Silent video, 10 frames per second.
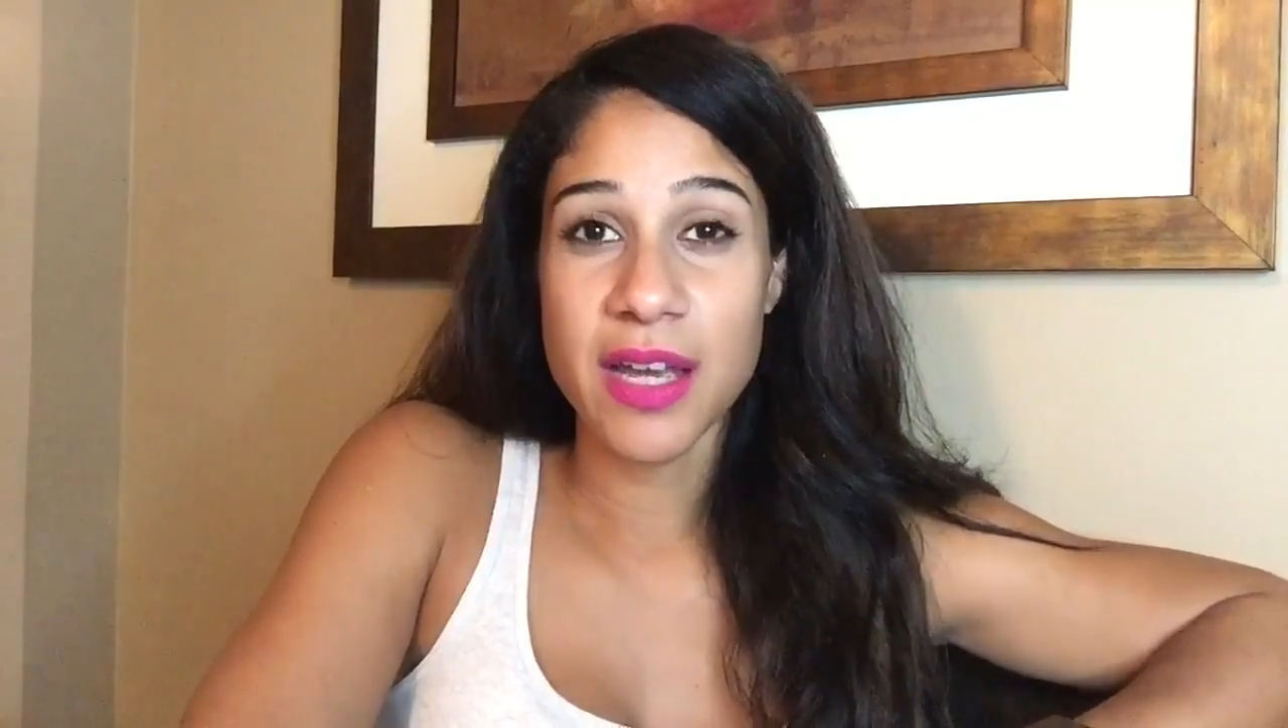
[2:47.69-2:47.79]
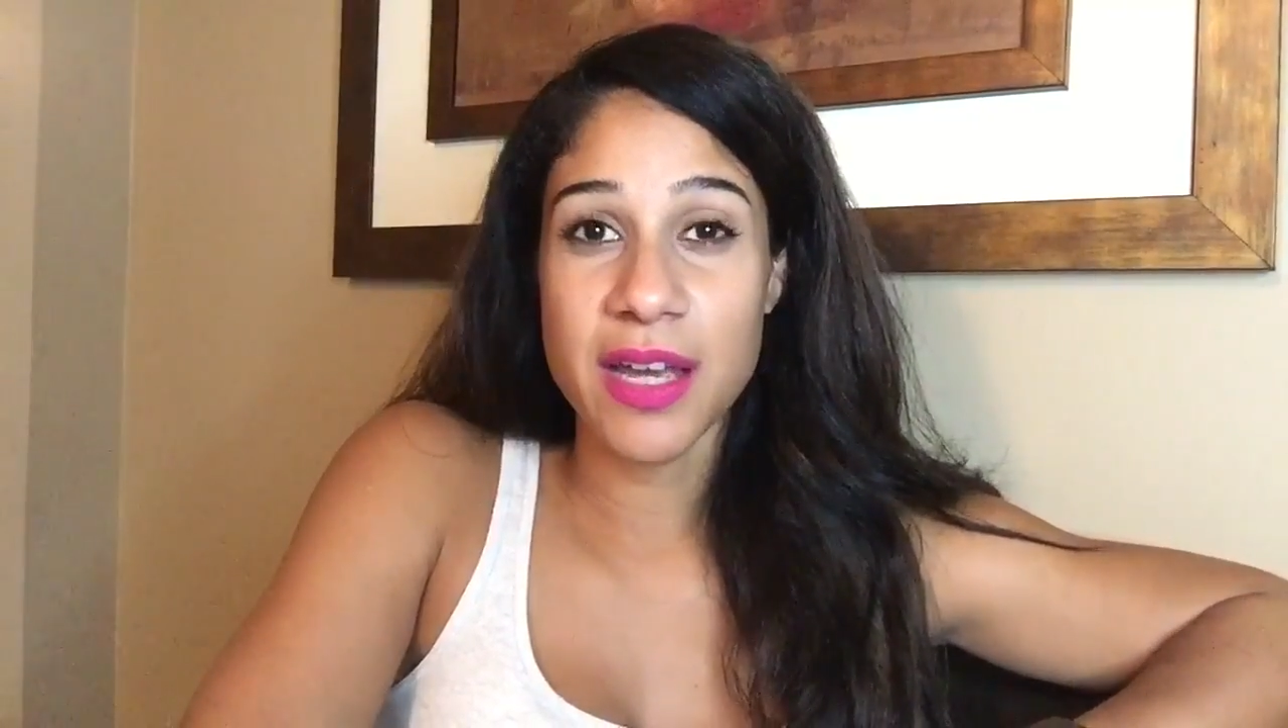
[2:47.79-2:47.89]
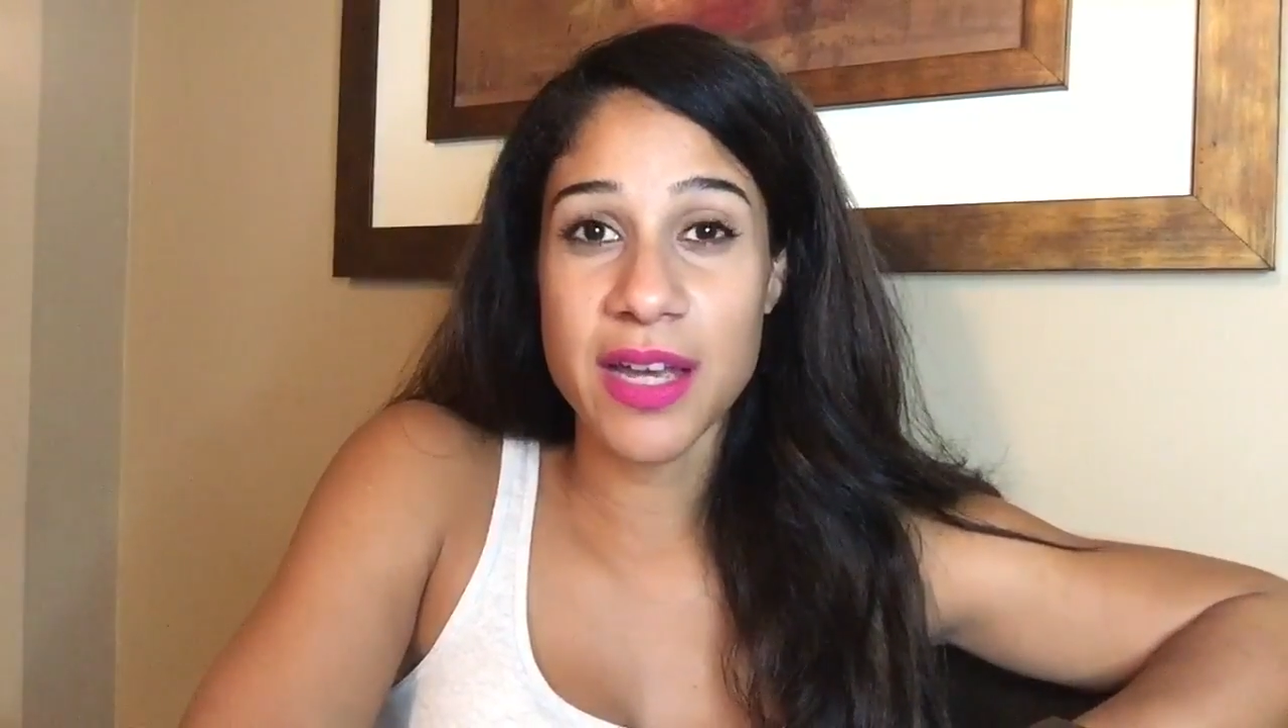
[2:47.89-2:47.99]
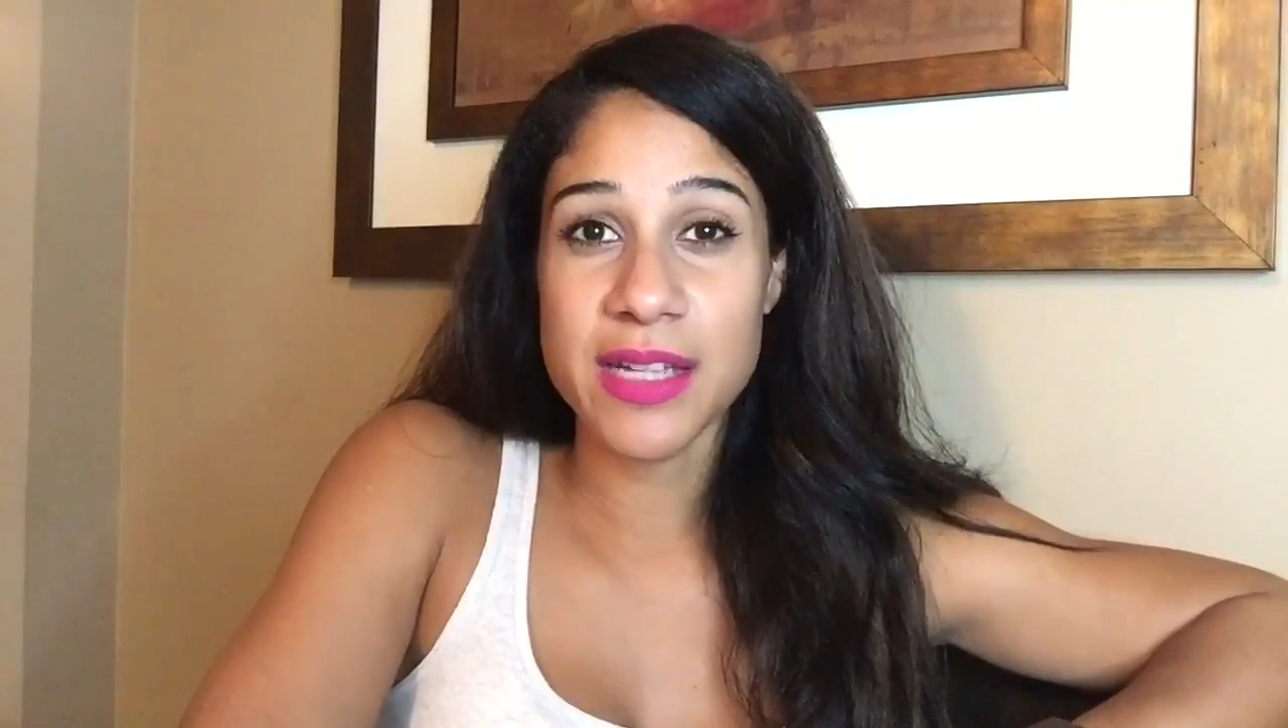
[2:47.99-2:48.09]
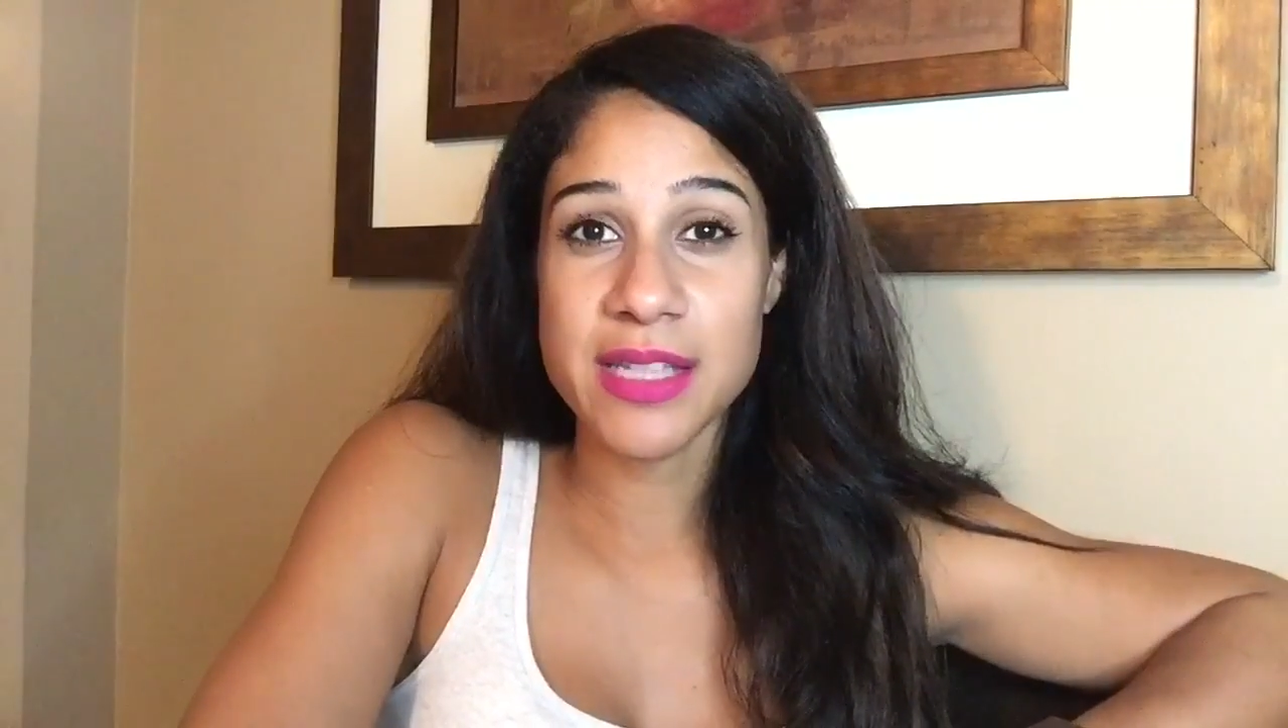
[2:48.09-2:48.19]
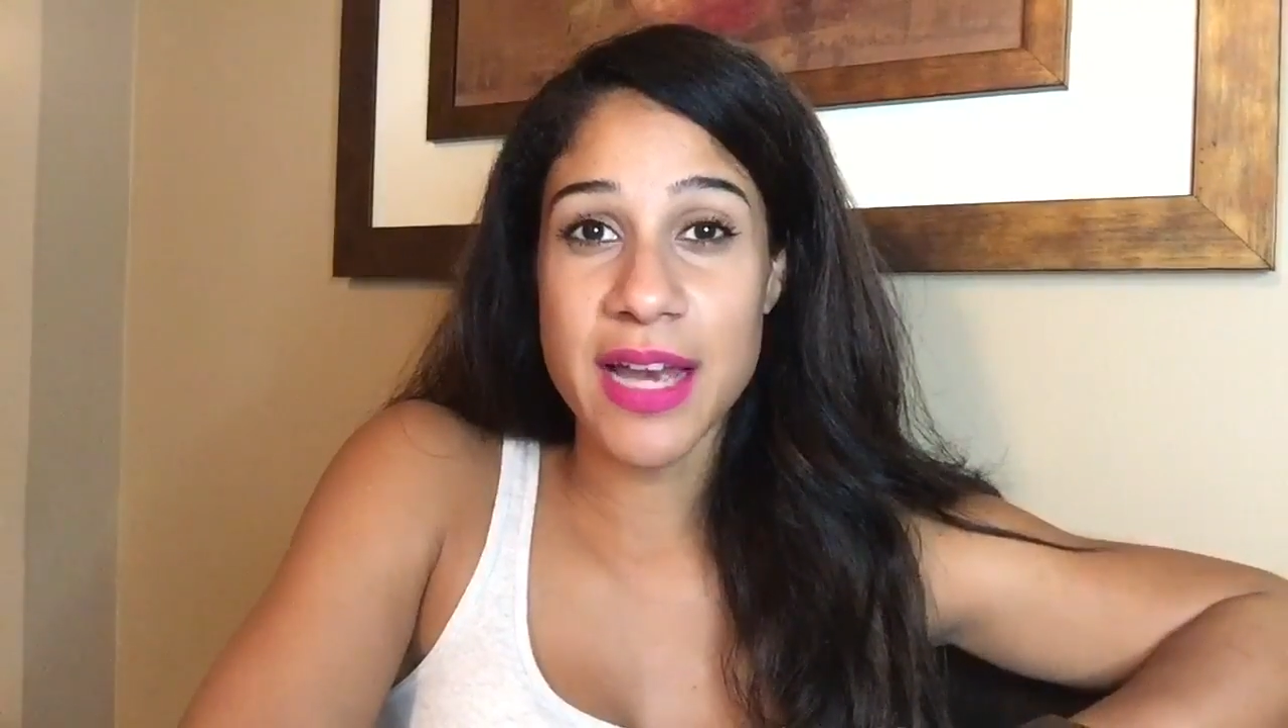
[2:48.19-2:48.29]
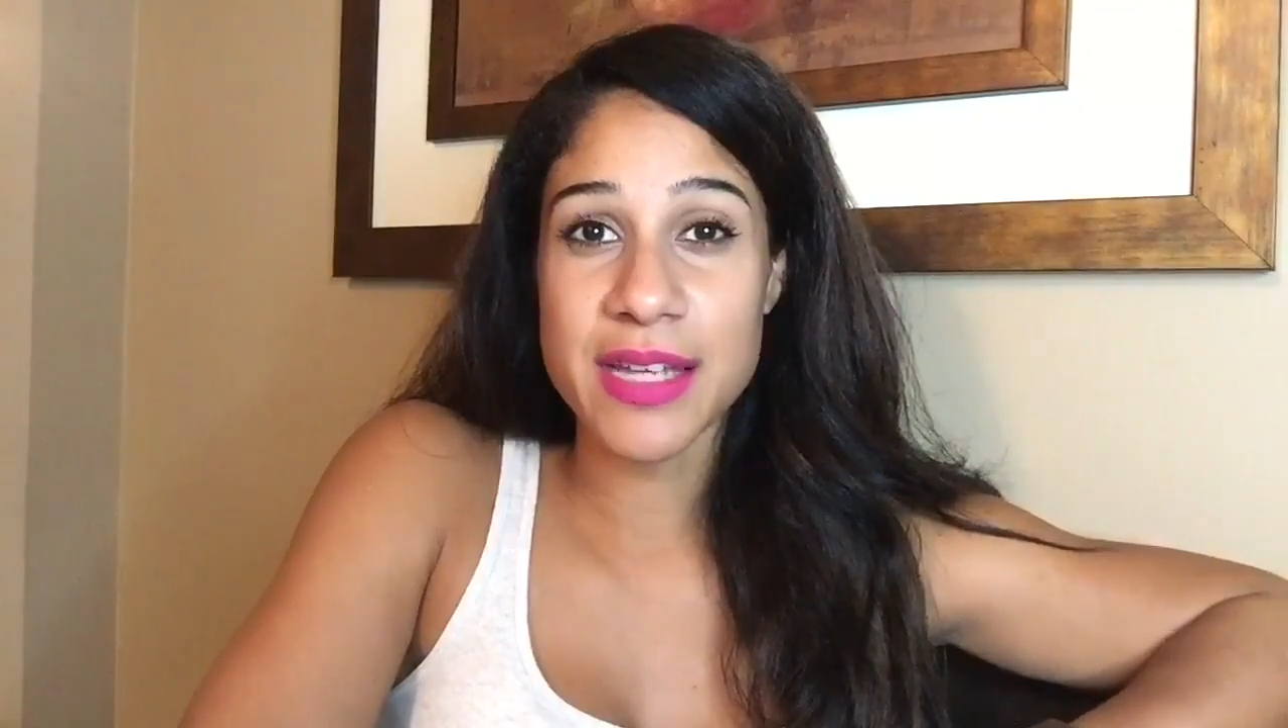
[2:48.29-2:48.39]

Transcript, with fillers: and